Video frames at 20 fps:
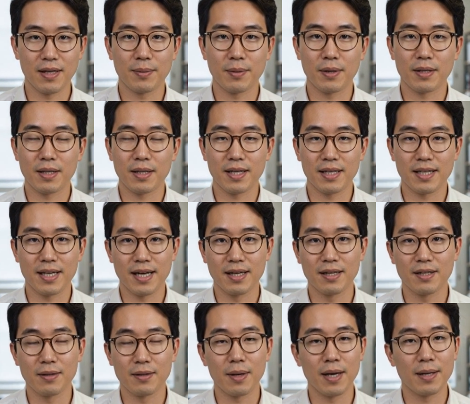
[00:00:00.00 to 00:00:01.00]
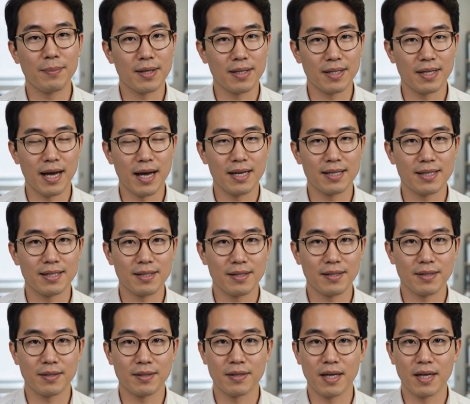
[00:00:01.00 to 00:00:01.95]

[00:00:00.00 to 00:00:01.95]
community the answer might be yes,